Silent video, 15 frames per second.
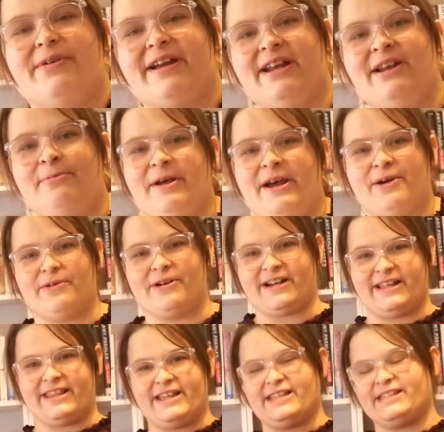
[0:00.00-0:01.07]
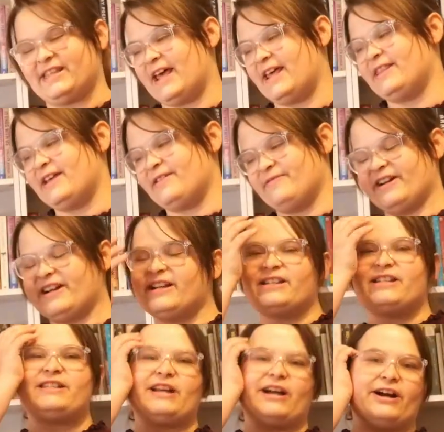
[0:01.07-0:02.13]
we're gonna pick one of these and then we're gonna
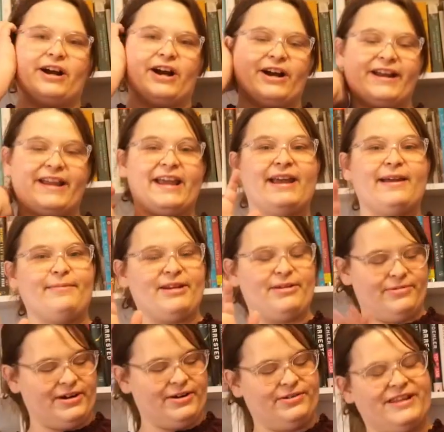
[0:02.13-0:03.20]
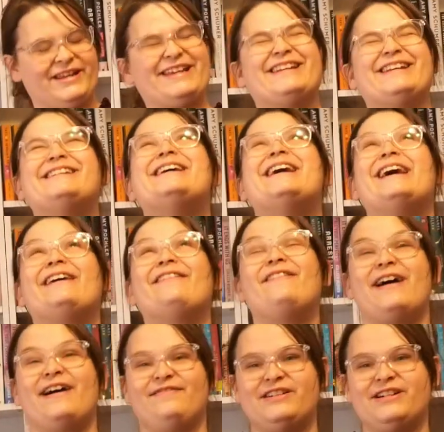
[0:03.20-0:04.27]
start our game, and we're only gonna take
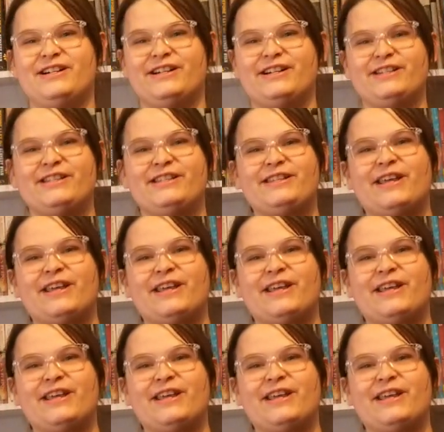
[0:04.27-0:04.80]
5 turns.